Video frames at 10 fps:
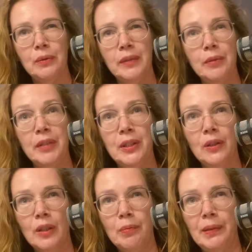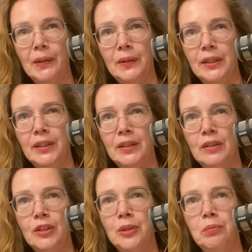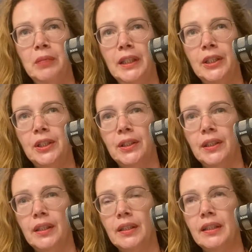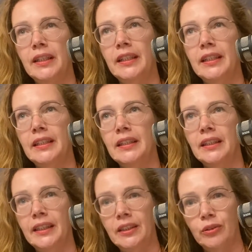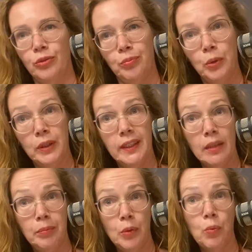When we talk about it, you mentioned that it kind of puts up a